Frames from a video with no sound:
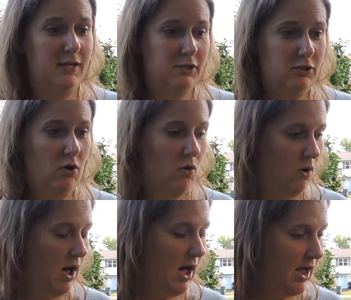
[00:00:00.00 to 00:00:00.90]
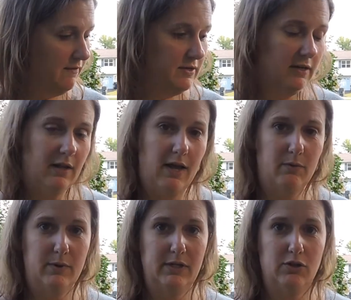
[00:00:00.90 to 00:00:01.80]
So I've done a lot of
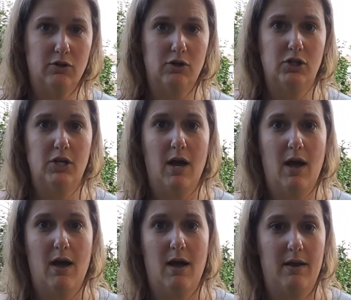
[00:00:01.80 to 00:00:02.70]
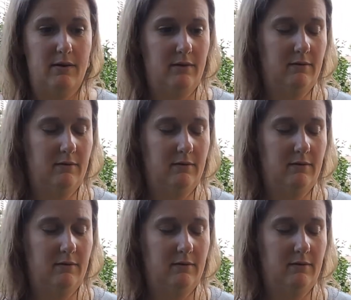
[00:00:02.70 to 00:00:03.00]
research on